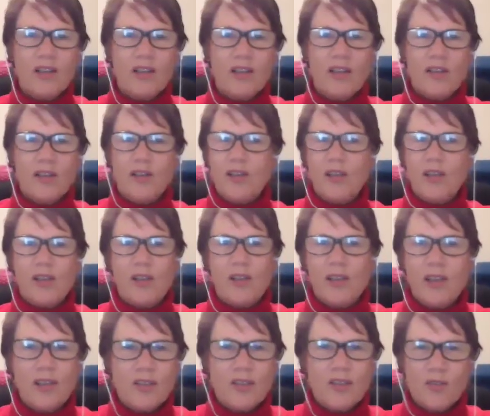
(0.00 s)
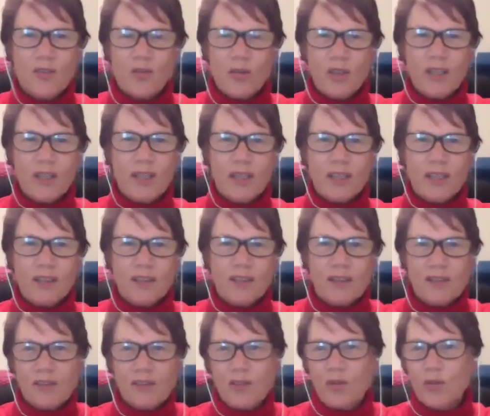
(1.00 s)
it's
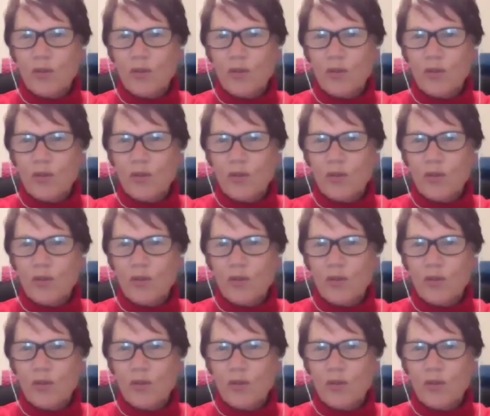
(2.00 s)
a